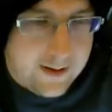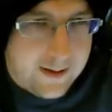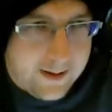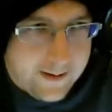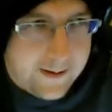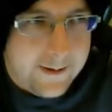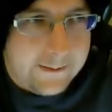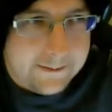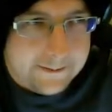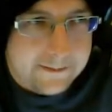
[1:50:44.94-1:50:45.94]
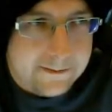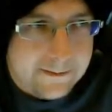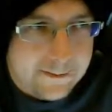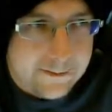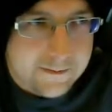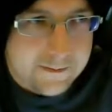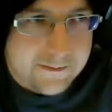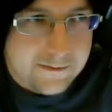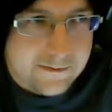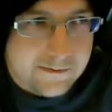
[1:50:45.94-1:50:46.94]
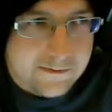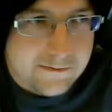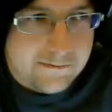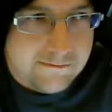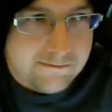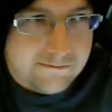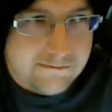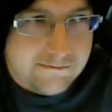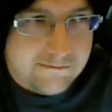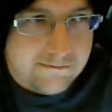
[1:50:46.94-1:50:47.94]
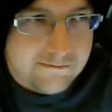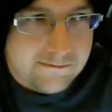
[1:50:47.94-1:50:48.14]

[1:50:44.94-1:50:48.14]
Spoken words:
always going to win sweeping advances.